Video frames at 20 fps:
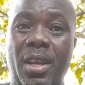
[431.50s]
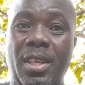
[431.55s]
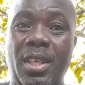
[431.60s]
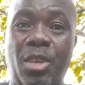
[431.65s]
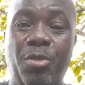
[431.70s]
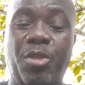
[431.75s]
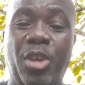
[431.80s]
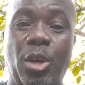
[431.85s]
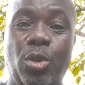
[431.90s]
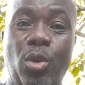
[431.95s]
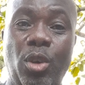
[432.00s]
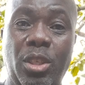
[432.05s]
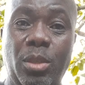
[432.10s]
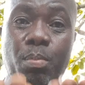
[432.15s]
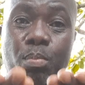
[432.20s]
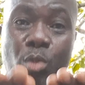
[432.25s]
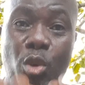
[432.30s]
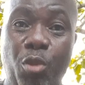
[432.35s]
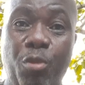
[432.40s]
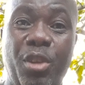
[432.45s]
If you're not
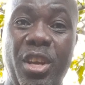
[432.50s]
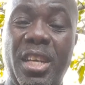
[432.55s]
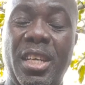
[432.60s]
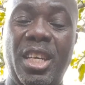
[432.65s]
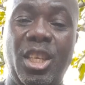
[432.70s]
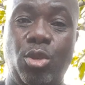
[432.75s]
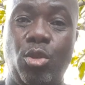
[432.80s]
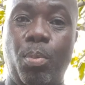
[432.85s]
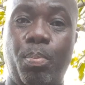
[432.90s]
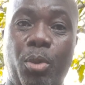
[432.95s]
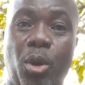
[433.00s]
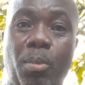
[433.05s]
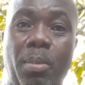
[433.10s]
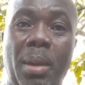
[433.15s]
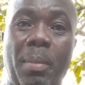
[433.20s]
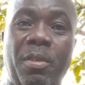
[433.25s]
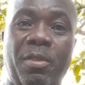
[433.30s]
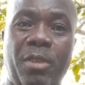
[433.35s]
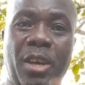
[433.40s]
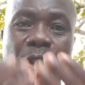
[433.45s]
moving, it's your
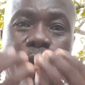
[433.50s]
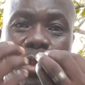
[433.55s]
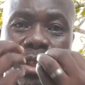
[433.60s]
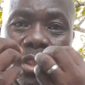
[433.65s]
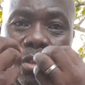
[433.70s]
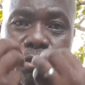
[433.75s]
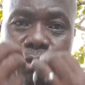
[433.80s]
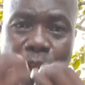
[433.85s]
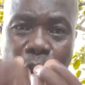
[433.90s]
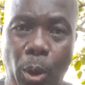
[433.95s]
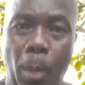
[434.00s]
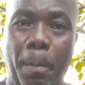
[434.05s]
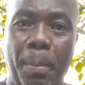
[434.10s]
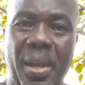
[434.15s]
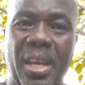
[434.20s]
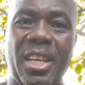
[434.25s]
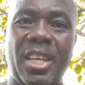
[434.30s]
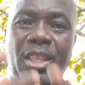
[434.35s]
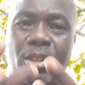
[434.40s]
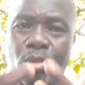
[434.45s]
problem. If you're not
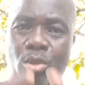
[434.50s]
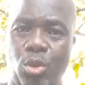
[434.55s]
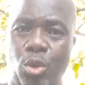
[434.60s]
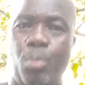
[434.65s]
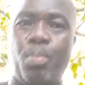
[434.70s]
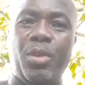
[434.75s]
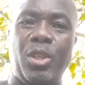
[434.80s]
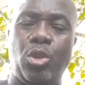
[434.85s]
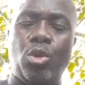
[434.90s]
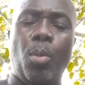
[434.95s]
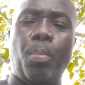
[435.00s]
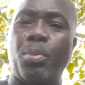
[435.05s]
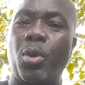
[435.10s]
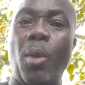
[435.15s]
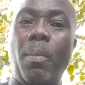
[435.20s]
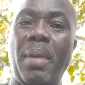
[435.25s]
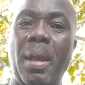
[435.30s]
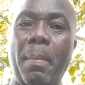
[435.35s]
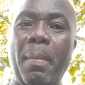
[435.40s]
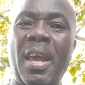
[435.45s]
developing, it's your
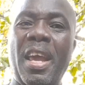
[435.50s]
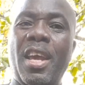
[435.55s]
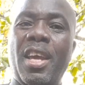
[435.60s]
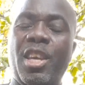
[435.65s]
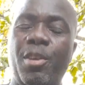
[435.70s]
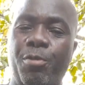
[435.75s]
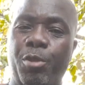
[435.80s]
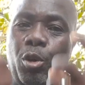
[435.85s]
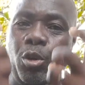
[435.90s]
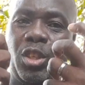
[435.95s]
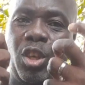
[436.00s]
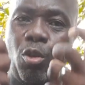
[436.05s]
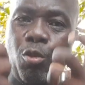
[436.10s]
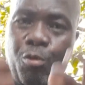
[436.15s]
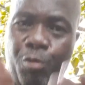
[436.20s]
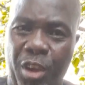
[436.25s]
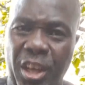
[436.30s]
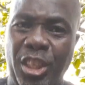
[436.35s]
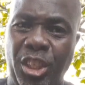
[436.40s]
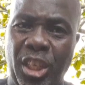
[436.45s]
problem. If your
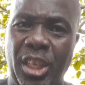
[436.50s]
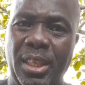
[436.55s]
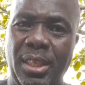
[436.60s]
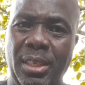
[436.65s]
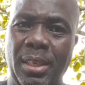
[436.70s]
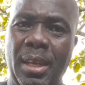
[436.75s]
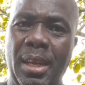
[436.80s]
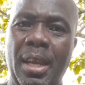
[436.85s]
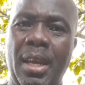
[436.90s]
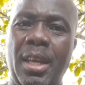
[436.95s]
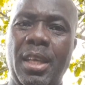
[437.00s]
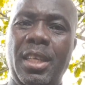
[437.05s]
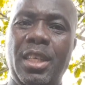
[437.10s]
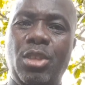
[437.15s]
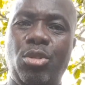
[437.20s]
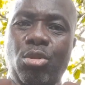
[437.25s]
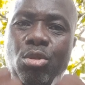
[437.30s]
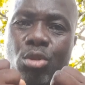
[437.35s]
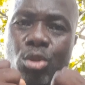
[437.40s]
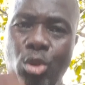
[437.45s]
salvation
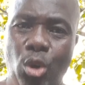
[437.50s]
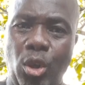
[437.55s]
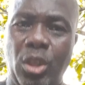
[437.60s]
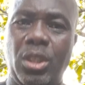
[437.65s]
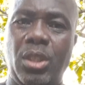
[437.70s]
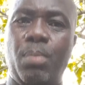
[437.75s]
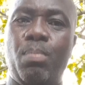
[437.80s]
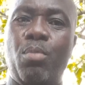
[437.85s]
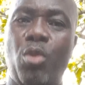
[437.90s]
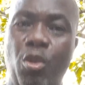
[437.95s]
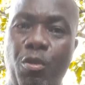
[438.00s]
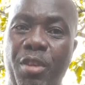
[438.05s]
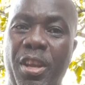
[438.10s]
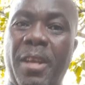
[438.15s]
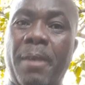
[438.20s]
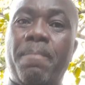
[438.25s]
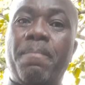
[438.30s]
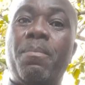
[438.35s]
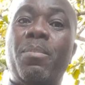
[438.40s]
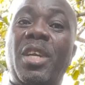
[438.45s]
is not
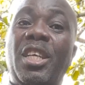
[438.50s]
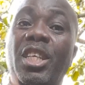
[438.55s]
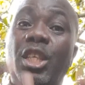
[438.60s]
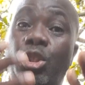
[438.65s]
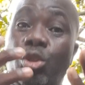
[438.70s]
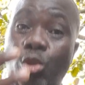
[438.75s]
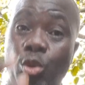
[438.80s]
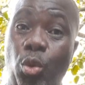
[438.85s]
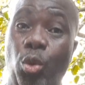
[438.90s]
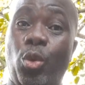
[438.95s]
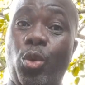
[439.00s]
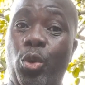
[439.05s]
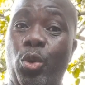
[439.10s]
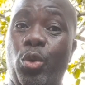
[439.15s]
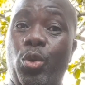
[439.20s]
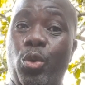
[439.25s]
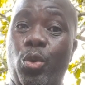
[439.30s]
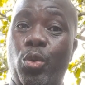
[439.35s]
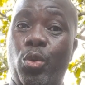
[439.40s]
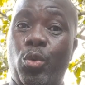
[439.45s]
moving, it's you
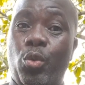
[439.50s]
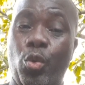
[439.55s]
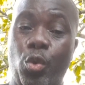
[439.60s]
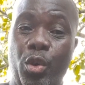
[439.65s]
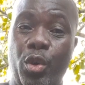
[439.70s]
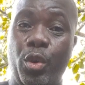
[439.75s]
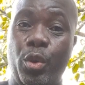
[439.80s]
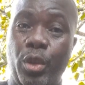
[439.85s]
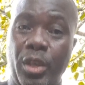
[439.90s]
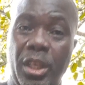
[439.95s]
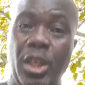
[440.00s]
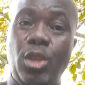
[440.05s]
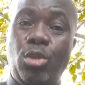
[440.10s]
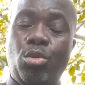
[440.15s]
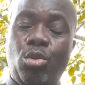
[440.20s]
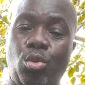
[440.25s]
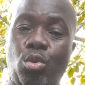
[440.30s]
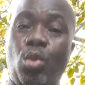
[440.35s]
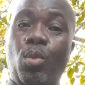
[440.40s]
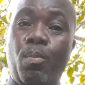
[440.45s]
who
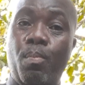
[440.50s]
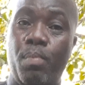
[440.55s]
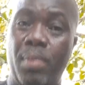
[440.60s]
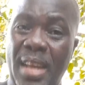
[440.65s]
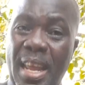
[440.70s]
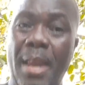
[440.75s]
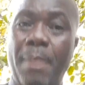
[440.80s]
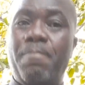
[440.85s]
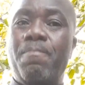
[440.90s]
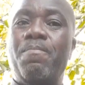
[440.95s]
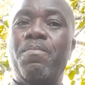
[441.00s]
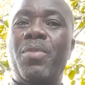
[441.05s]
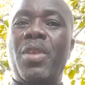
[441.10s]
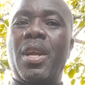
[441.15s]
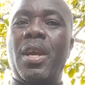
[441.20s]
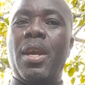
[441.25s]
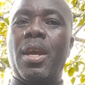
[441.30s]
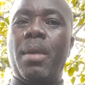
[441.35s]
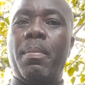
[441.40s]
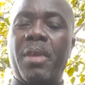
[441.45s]
is to blame,
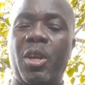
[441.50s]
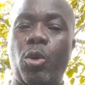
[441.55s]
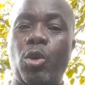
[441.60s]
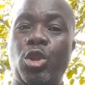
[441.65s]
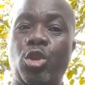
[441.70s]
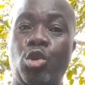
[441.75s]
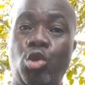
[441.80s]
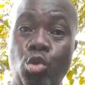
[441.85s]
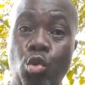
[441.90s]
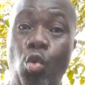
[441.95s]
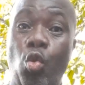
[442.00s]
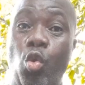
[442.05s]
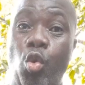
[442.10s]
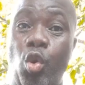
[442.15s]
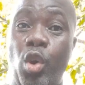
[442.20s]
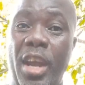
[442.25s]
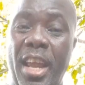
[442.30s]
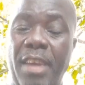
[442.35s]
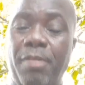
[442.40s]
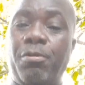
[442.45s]
because
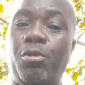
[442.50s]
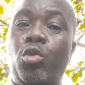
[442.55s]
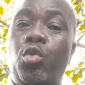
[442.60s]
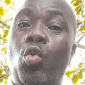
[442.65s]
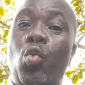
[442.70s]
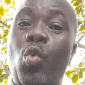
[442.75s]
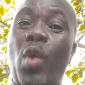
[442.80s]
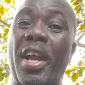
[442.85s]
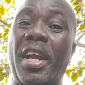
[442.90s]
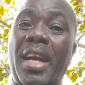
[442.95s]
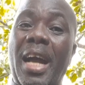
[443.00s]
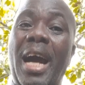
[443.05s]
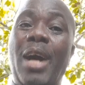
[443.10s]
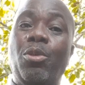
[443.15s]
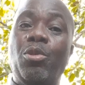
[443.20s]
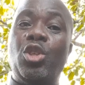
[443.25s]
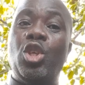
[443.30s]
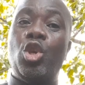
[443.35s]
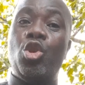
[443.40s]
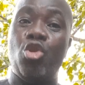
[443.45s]
you have to work
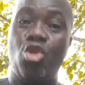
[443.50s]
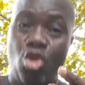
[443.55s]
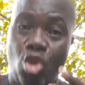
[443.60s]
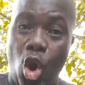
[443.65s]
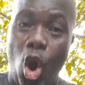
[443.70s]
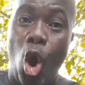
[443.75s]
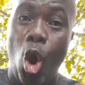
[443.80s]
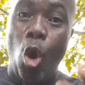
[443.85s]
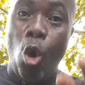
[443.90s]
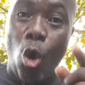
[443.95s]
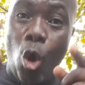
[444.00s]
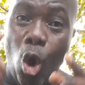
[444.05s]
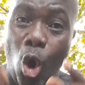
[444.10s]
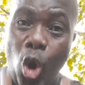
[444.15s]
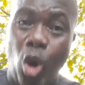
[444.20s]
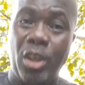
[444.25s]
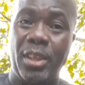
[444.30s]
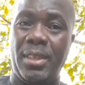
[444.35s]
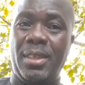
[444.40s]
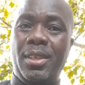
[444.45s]
out your
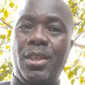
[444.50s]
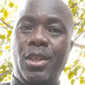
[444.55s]
own.